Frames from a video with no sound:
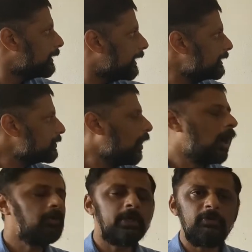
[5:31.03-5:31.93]
Next,
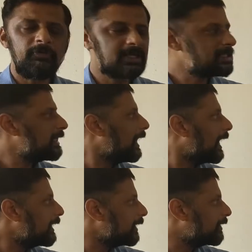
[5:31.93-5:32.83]
how can you fix the
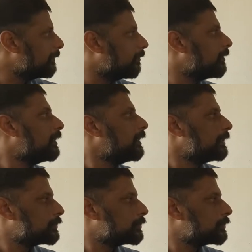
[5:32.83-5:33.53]
iron ring?